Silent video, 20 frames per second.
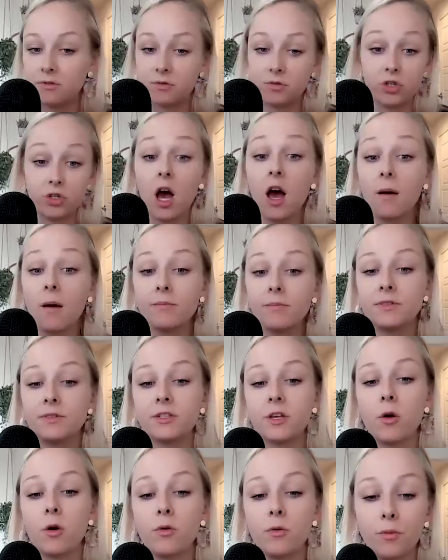job.
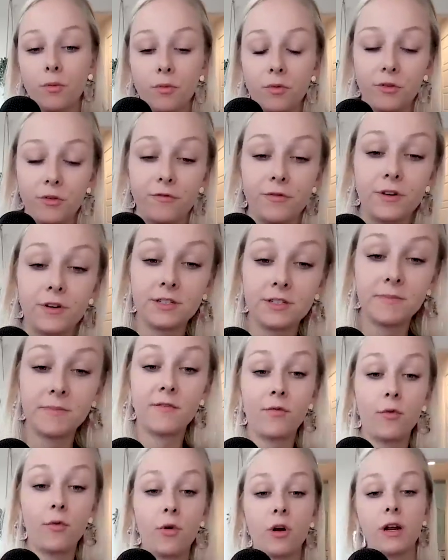So the first
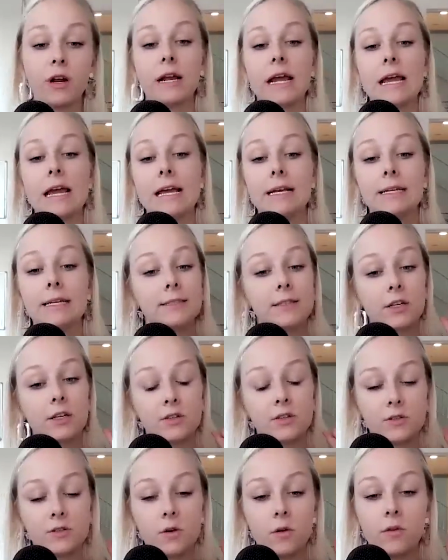metaphor is the
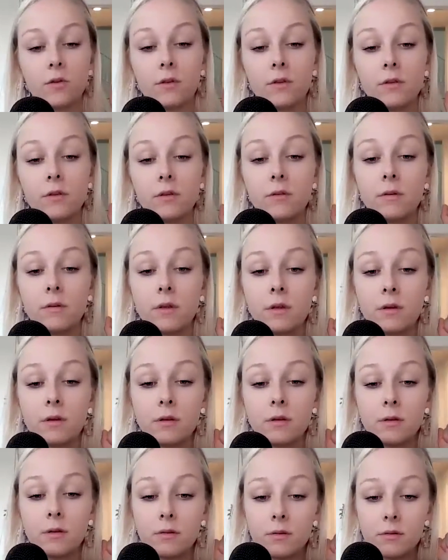consultant
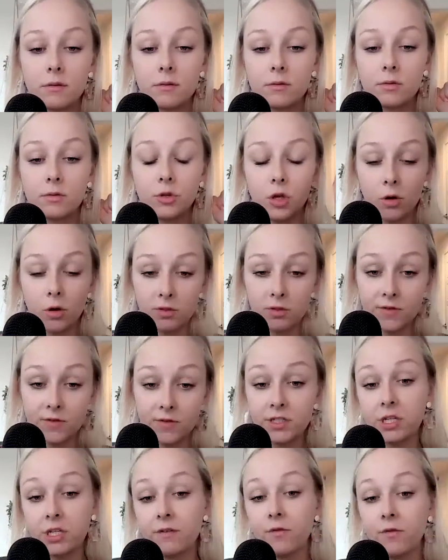goes
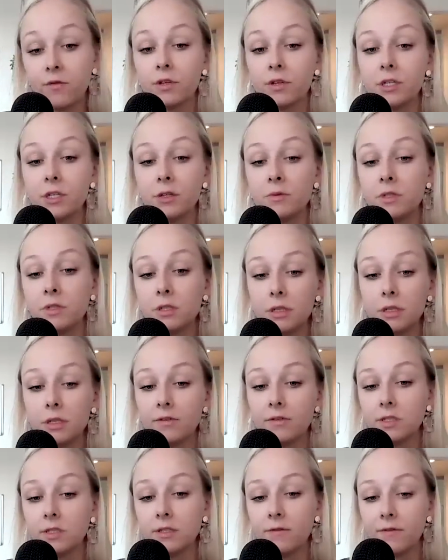fishing for you and
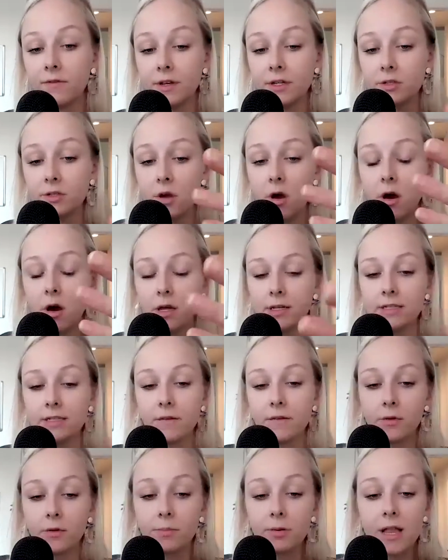delivers the fish on a
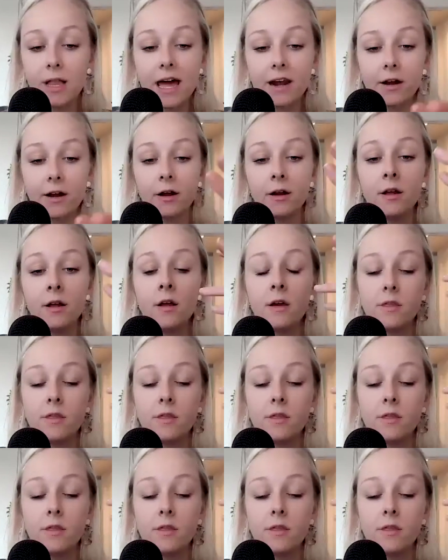silver platter.